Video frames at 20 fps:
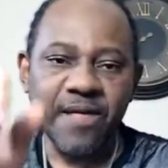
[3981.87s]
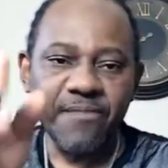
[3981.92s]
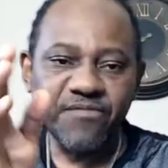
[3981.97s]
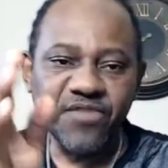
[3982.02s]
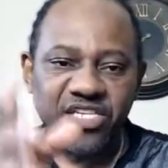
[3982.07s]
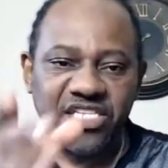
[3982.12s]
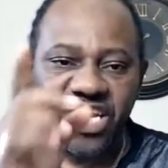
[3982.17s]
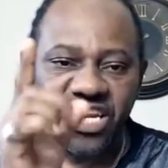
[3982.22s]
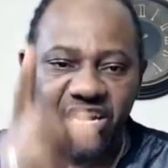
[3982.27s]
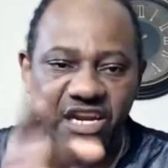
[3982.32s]

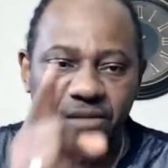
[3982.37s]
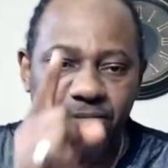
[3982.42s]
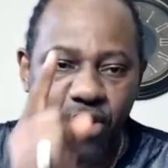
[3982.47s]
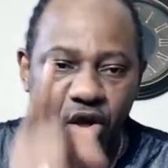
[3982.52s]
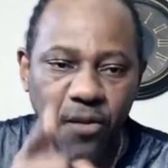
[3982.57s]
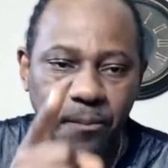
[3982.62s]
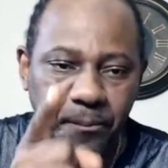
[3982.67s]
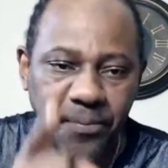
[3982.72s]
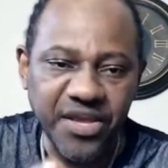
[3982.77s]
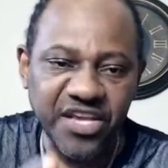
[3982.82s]
This is the
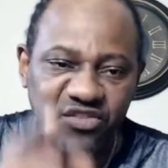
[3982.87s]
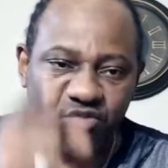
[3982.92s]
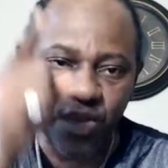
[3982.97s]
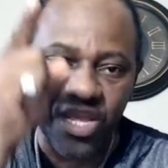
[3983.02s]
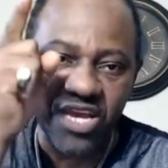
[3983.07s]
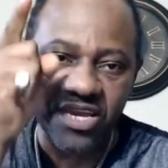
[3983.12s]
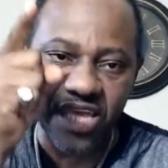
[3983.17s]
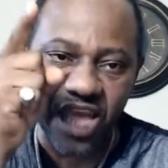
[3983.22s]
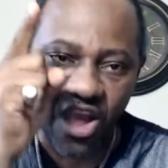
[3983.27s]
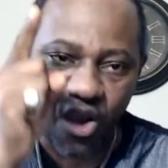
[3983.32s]
mouthpiece where
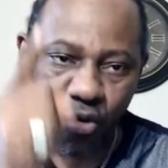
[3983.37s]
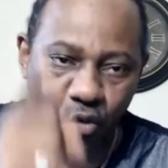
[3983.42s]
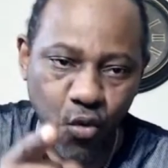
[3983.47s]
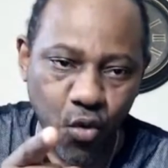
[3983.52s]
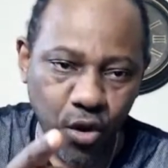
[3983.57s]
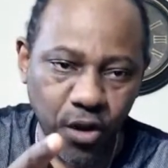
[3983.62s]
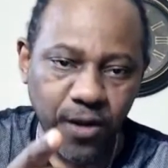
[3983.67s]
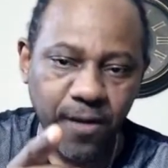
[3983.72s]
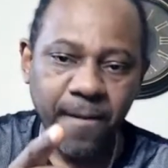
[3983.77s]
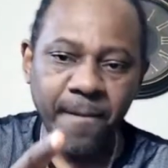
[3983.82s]
you can't
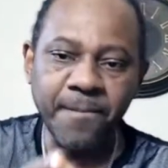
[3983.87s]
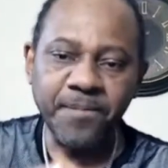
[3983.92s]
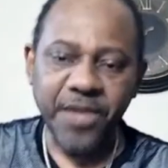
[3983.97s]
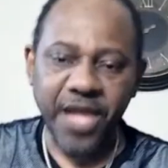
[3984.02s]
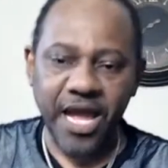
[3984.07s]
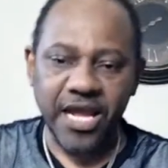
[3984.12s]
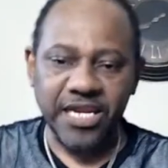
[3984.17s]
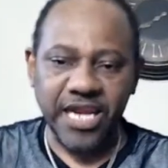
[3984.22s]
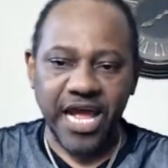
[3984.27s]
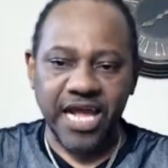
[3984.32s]
hold
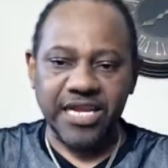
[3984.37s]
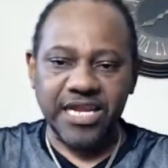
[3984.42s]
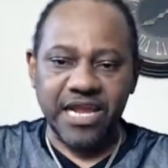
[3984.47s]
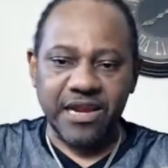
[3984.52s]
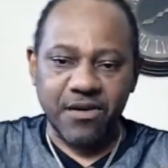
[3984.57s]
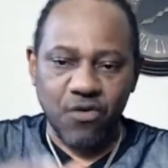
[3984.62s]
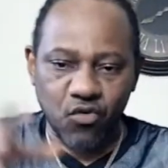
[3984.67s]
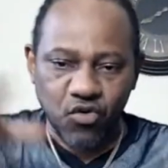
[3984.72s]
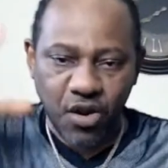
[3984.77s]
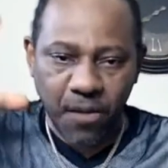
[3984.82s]
and
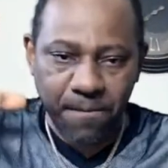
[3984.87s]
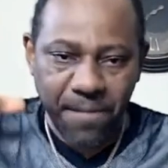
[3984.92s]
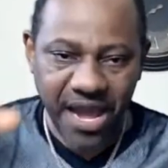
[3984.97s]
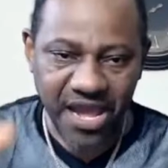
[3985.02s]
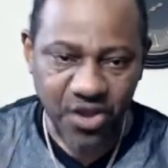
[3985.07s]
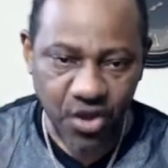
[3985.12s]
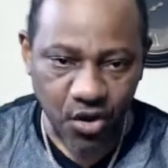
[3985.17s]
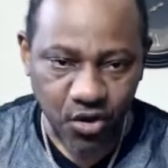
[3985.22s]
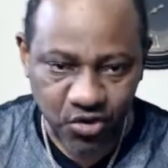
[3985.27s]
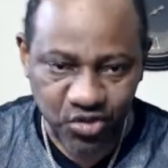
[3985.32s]
then you know,
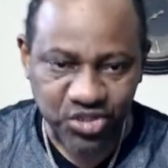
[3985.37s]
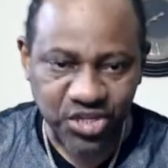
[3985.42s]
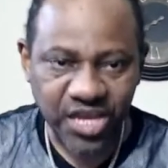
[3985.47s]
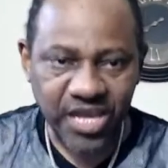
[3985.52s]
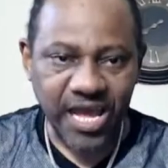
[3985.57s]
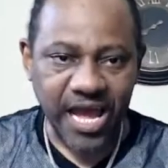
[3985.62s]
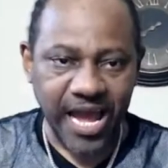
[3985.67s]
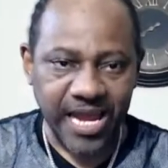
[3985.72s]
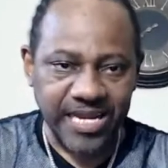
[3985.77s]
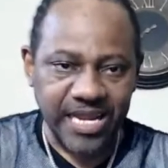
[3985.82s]
buy out
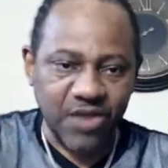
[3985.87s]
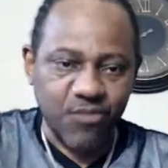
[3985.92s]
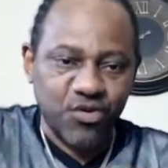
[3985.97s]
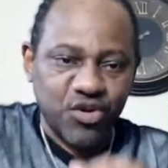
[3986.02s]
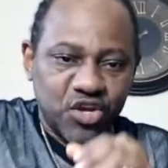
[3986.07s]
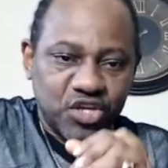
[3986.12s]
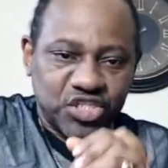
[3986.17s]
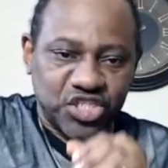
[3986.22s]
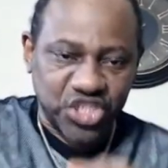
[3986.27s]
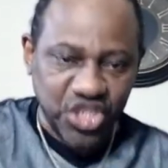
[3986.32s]
and then we
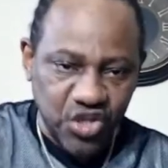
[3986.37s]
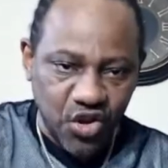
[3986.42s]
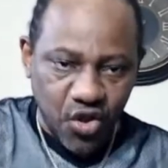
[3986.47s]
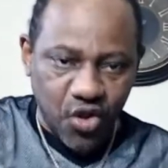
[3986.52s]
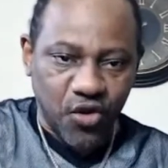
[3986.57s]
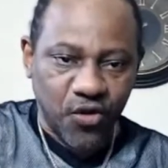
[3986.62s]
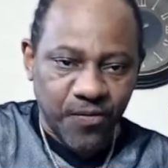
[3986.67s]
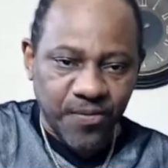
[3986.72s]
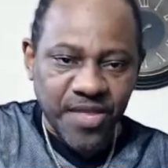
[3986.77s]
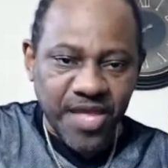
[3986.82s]
just sit
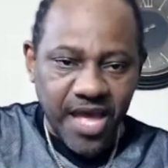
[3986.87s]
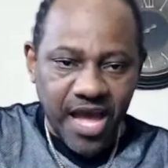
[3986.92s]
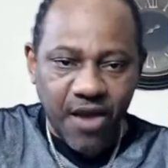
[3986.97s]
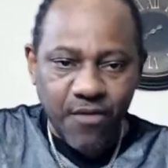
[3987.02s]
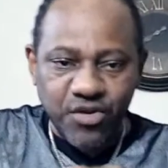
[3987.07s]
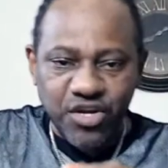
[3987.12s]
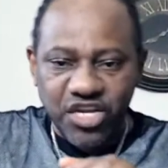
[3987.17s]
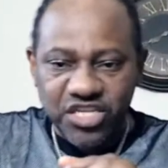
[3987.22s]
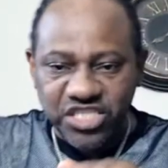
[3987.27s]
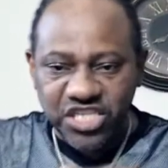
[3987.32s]
down and
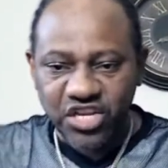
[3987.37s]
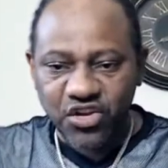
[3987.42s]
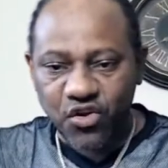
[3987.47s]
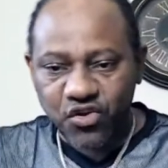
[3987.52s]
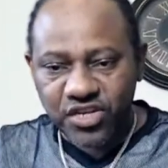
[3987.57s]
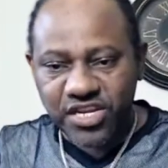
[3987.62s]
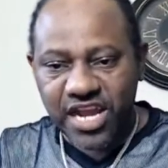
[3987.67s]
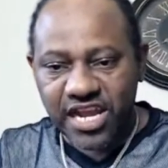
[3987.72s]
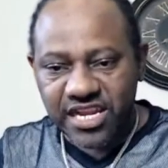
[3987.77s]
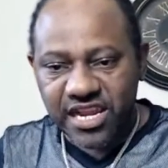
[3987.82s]
we don't say
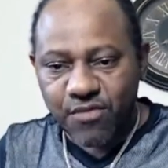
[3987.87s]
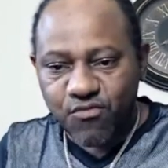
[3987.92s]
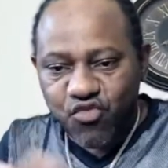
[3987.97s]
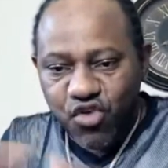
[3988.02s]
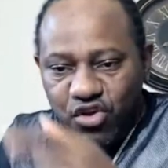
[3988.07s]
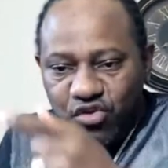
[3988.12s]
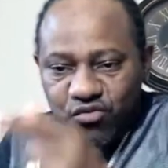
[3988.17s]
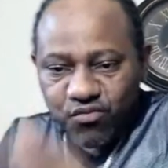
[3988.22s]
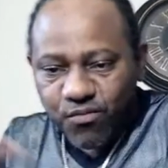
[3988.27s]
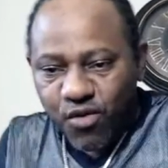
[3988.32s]
nothing and then
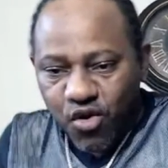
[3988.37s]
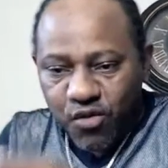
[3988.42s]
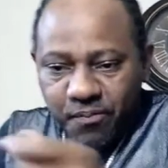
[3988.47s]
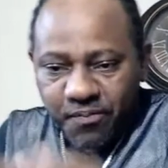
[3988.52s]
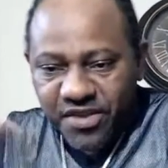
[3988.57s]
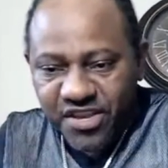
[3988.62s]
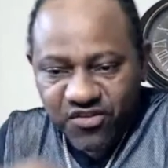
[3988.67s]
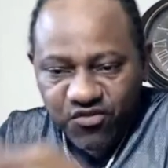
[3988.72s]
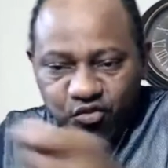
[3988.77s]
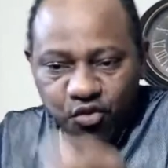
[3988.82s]
run
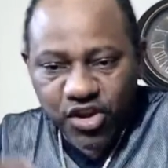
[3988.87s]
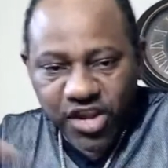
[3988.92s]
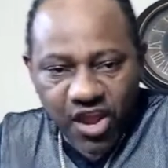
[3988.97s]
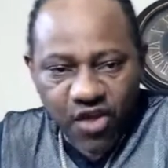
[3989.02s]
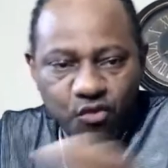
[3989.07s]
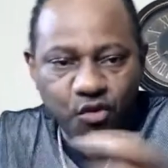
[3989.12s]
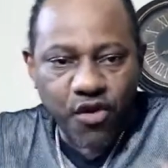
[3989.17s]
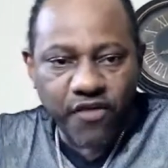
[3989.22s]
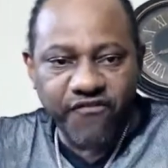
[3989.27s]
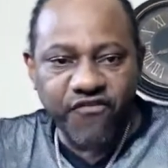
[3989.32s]
mouthpiece, run
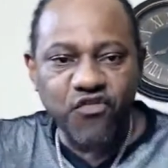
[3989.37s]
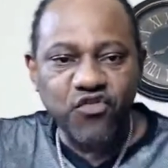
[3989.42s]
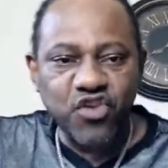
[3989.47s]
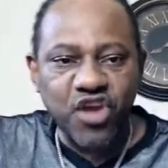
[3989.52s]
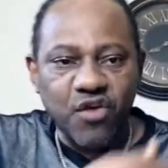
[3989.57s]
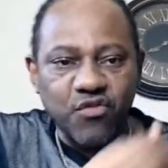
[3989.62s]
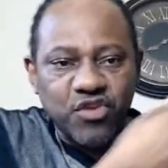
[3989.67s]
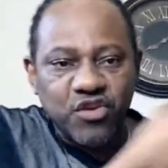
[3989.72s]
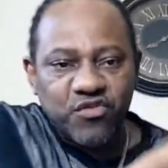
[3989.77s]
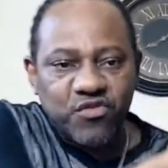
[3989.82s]
and work for
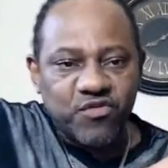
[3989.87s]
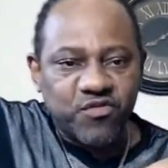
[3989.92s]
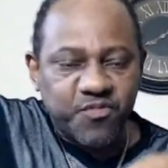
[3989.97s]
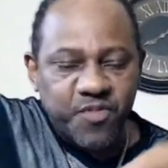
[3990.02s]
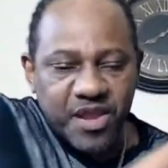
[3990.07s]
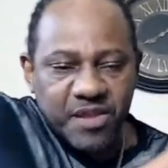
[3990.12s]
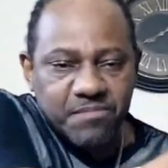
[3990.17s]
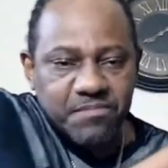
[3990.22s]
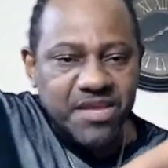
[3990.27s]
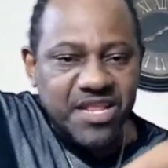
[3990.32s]
now, we don't
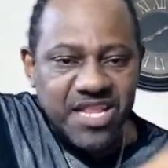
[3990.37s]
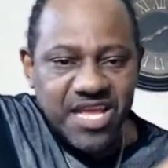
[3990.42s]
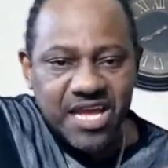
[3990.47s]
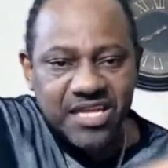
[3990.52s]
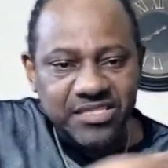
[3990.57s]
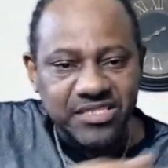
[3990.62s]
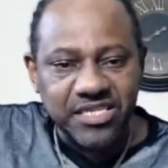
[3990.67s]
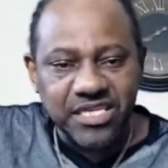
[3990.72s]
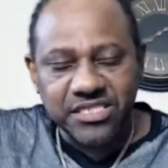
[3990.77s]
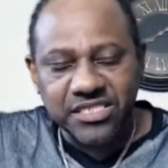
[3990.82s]
spend
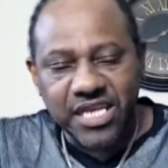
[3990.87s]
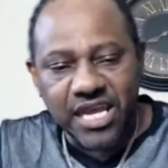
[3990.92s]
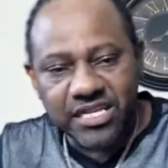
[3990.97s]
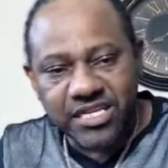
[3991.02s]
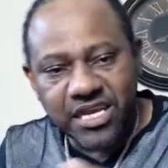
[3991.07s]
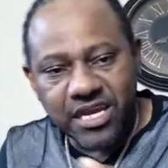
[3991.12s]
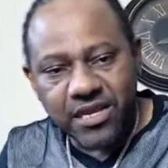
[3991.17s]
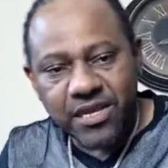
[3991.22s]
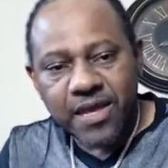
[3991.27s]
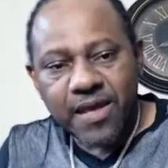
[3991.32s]
millions this and
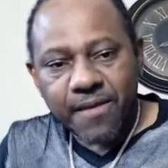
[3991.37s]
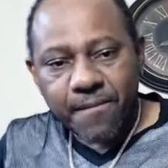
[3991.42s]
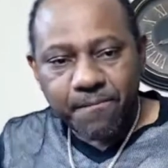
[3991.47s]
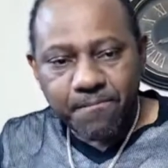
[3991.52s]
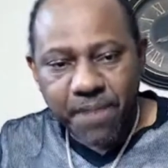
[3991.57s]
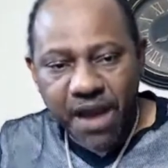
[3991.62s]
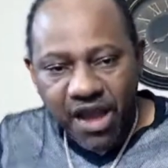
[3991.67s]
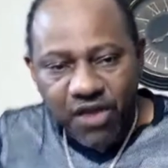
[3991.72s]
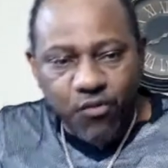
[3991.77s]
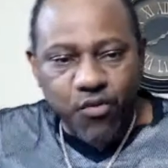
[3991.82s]
there,
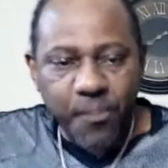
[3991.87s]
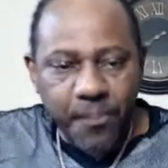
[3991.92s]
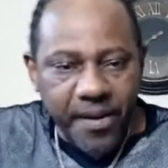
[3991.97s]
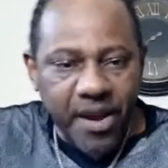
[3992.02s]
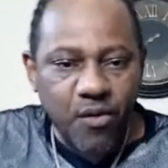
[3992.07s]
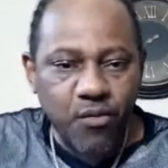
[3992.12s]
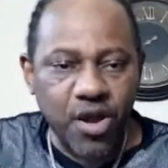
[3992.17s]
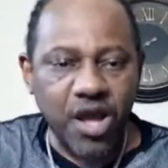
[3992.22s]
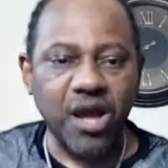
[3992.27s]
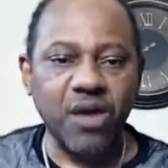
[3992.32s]
back up
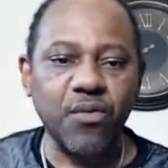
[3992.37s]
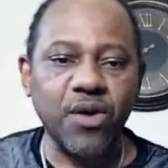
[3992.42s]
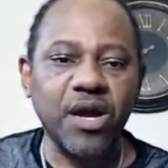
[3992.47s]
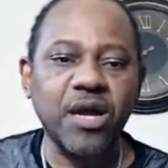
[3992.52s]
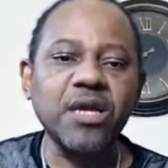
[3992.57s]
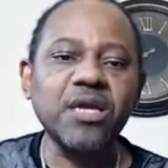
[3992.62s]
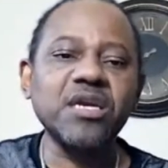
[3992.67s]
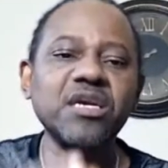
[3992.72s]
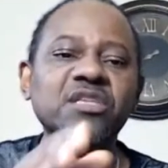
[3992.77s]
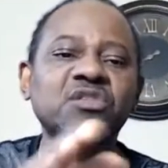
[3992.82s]
and
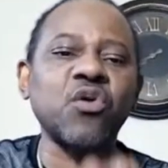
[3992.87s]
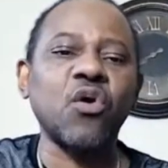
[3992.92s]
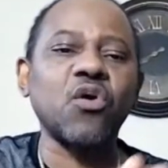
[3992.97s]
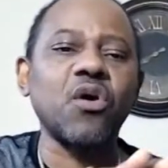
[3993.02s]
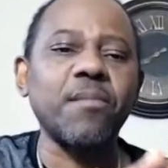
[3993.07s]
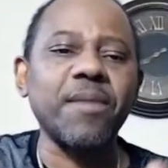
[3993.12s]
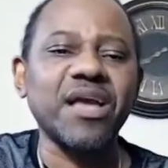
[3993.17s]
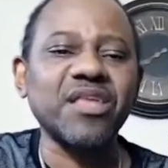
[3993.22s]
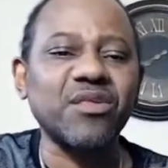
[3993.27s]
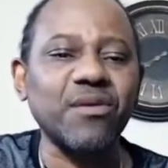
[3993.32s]
wow. It don't
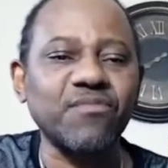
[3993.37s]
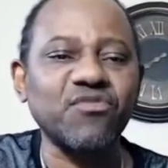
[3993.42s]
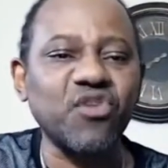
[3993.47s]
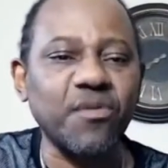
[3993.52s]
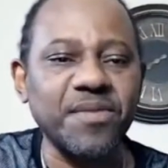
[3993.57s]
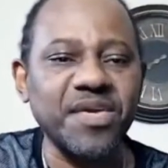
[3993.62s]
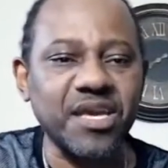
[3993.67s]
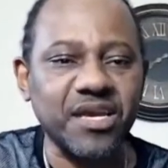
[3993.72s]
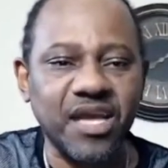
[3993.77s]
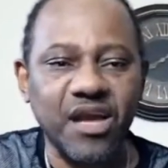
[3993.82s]
go mash up
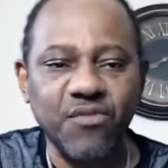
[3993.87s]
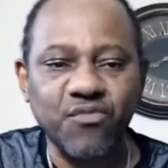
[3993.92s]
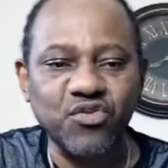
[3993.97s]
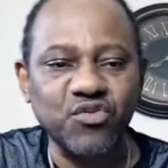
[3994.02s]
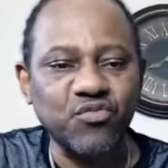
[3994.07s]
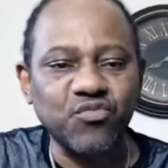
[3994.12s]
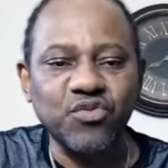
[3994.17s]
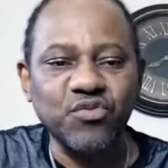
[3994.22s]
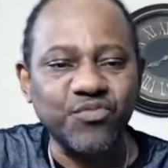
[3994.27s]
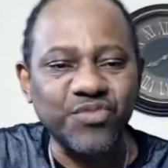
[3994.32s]
Jamaica.
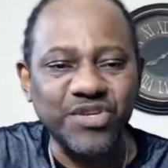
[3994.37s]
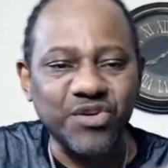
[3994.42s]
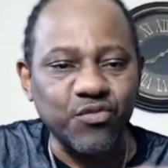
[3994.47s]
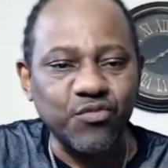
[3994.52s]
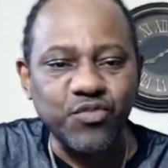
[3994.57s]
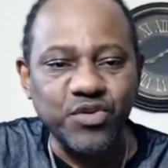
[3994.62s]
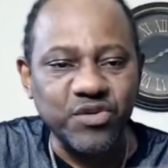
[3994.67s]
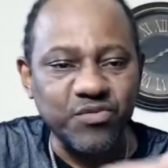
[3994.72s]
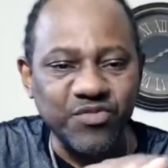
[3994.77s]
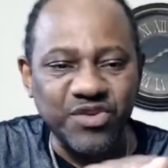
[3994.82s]

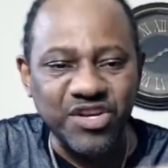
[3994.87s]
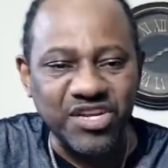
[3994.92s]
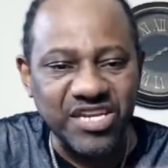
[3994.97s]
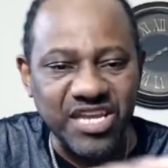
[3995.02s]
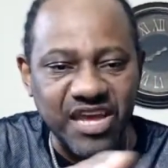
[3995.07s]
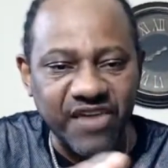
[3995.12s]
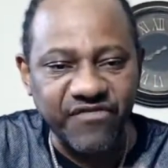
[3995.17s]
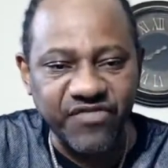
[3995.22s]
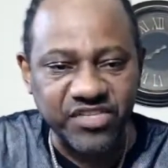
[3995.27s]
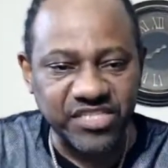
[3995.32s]
We're not
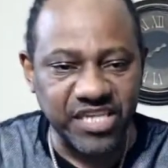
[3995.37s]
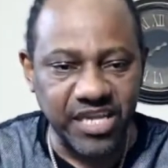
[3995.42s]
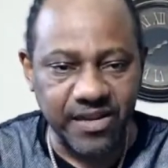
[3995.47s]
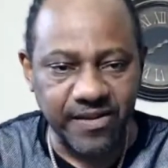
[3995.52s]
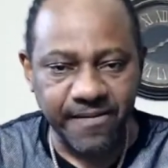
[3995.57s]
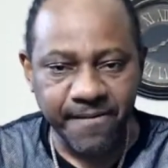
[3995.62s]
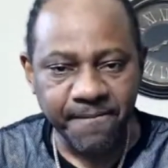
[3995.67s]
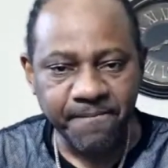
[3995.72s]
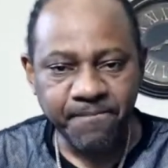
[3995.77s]
there for sale.